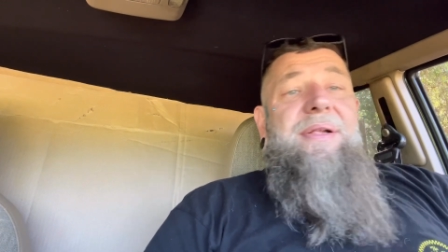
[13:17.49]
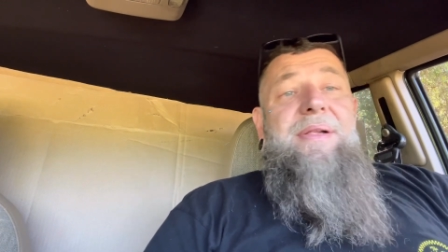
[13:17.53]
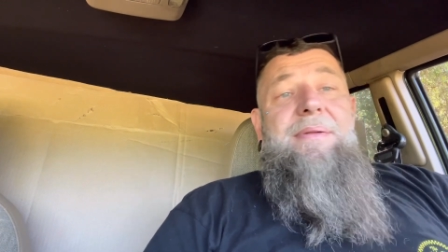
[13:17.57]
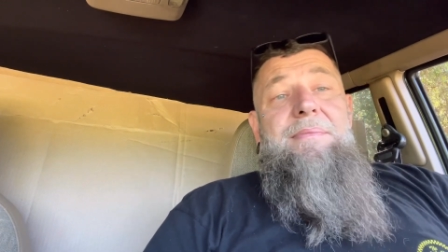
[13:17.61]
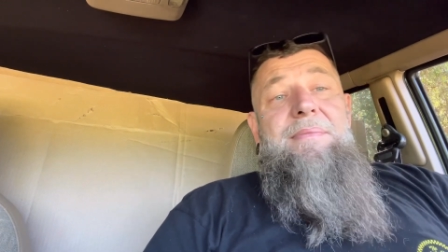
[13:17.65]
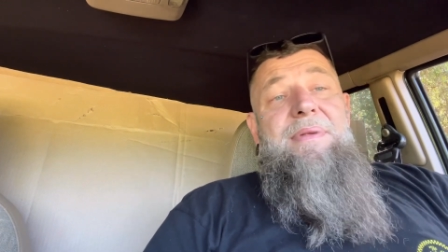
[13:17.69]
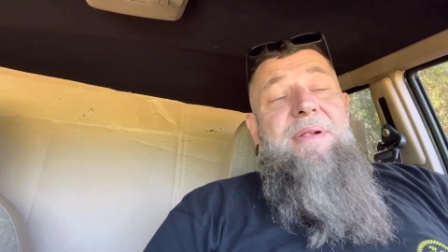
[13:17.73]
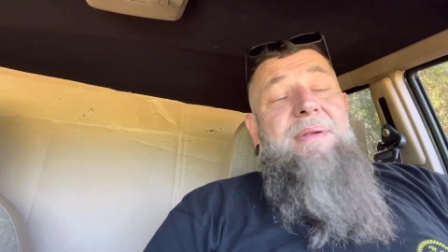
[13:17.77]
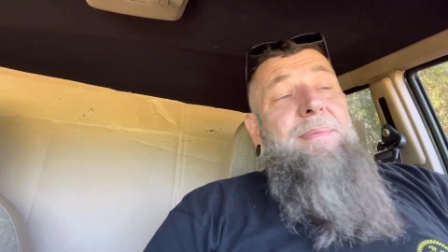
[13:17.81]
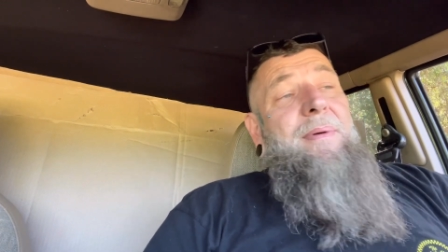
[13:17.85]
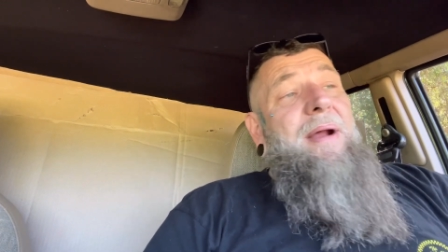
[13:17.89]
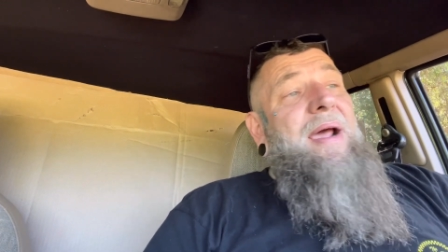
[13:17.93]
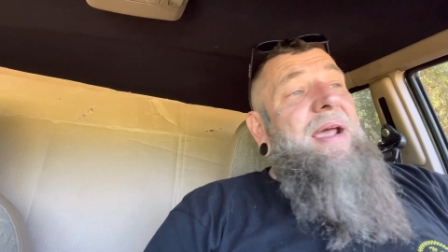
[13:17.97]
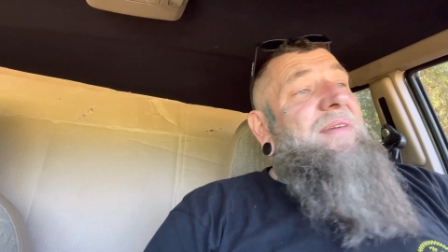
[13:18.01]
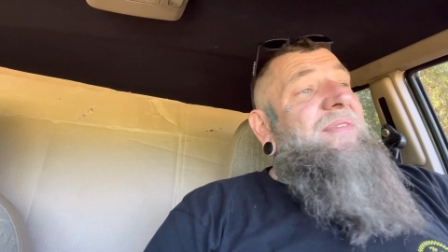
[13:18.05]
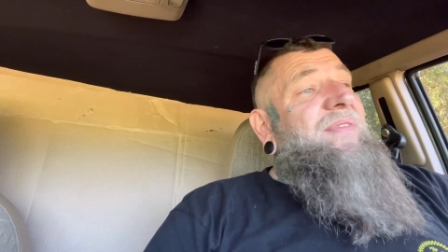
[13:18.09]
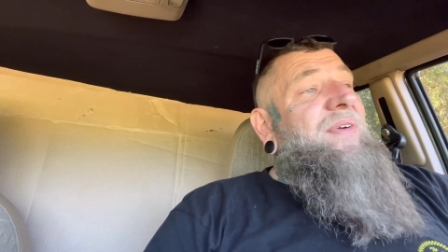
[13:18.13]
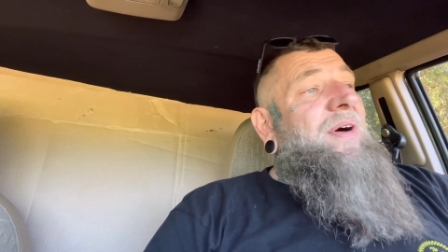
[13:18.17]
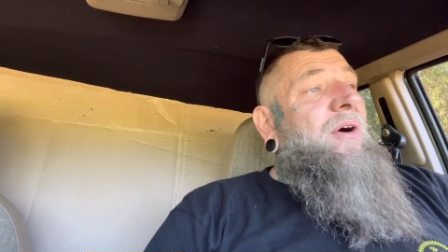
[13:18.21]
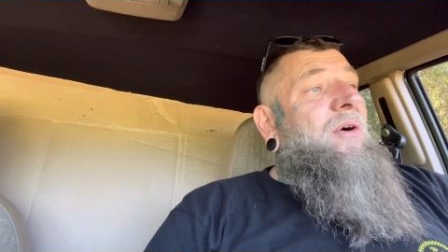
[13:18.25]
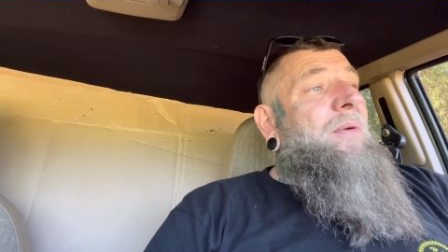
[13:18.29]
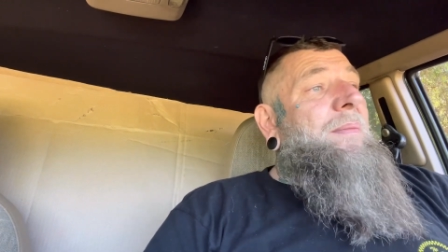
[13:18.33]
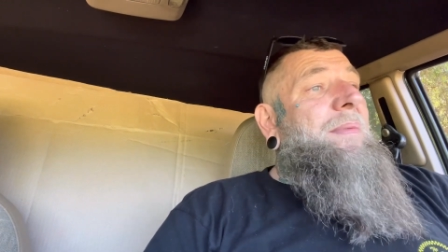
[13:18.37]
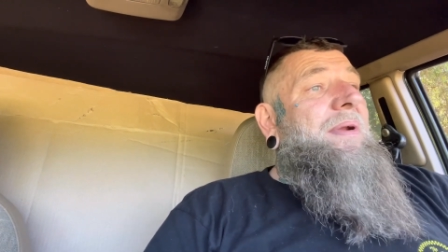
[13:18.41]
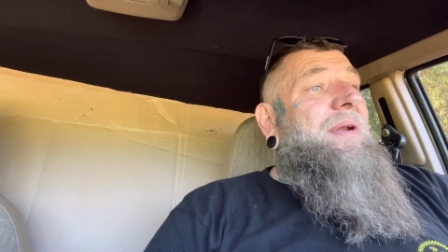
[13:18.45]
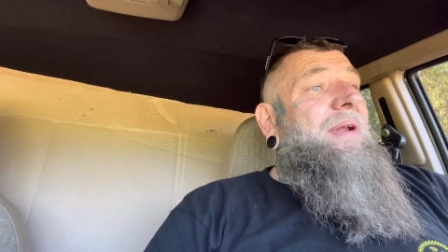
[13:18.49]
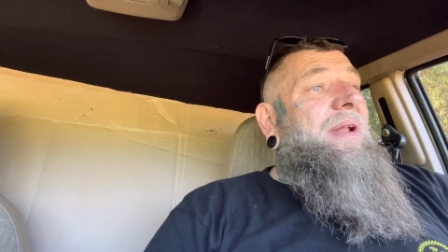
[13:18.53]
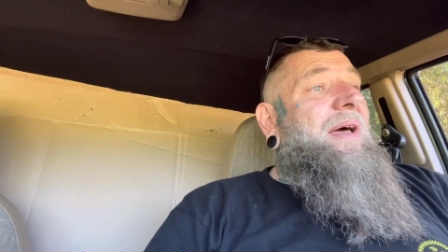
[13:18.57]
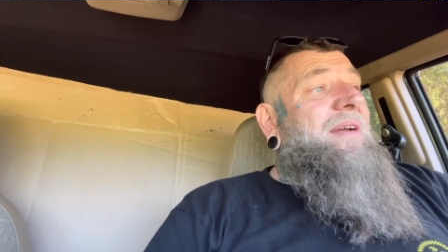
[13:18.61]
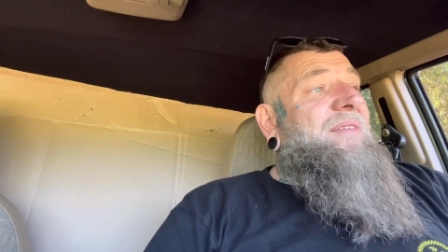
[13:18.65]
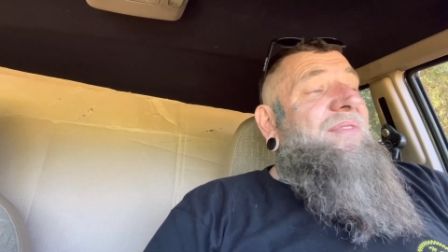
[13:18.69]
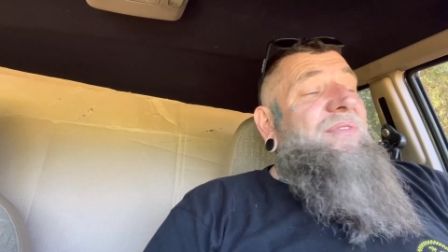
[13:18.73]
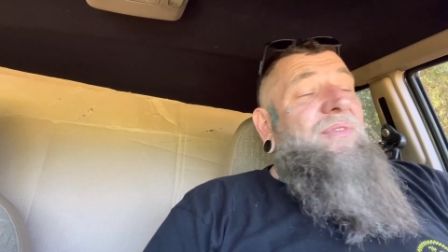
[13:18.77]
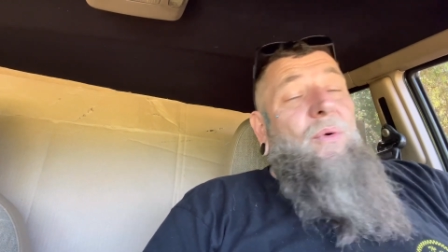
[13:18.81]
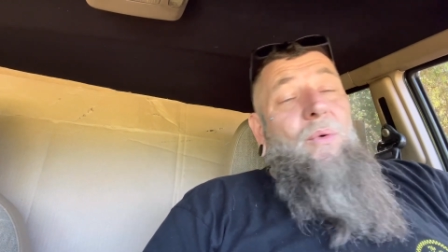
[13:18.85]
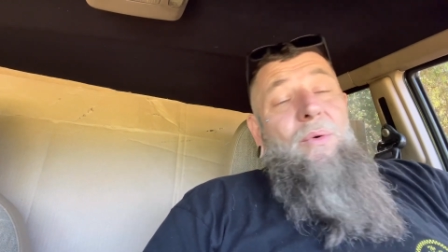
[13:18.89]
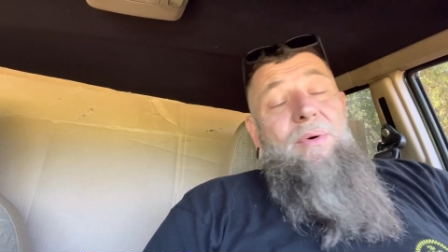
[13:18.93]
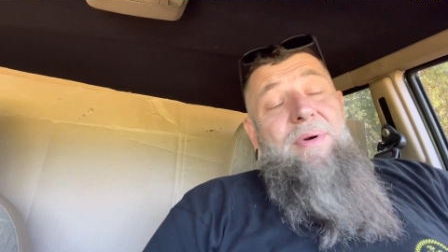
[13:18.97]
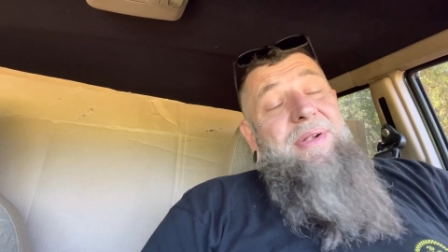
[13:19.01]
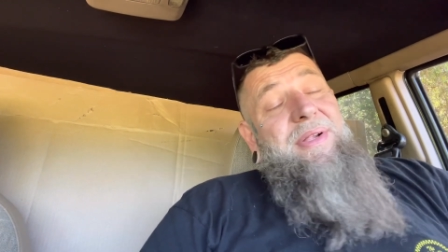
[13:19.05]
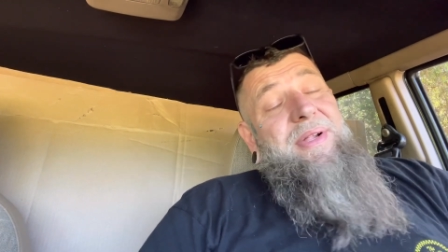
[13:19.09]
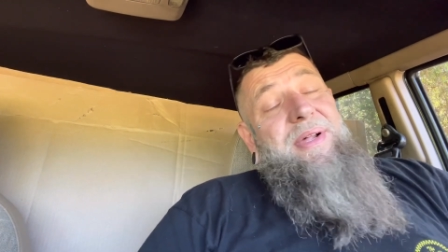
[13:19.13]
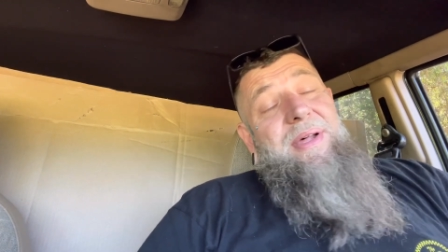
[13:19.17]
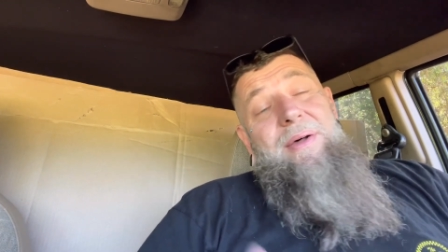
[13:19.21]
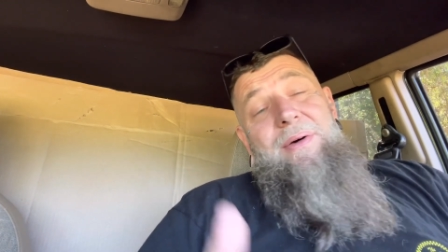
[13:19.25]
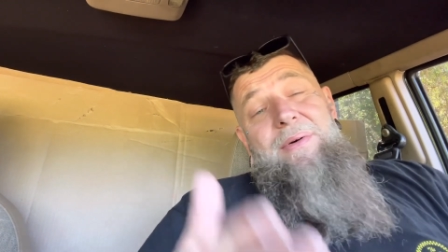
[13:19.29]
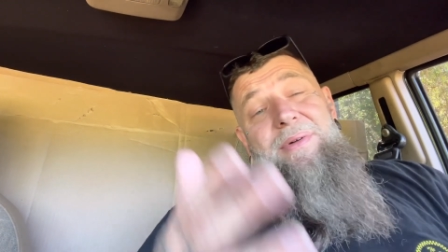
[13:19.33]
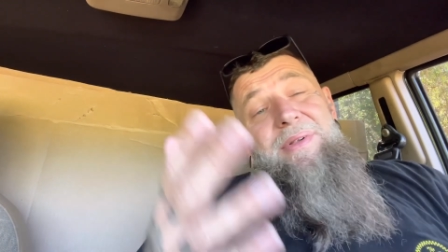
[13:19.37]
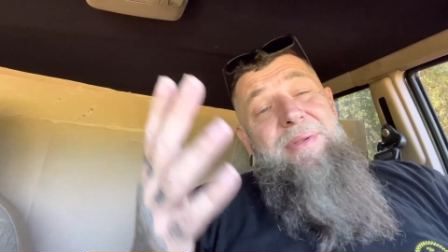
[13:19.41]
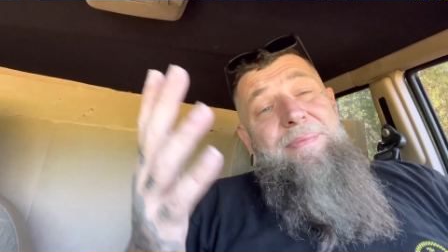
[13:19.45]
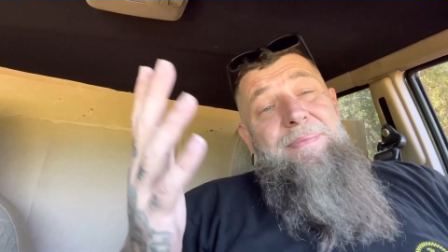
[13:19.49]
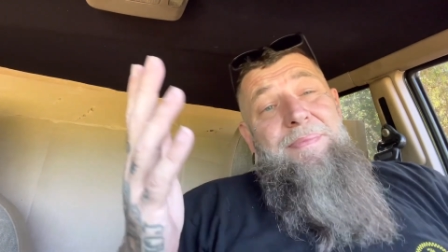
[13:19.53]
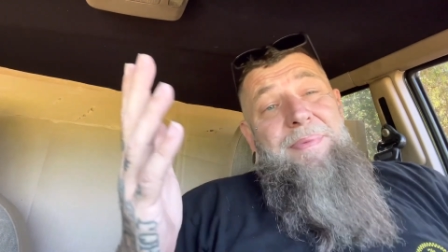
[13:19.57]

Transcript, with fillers: some spray foam, and like four cells.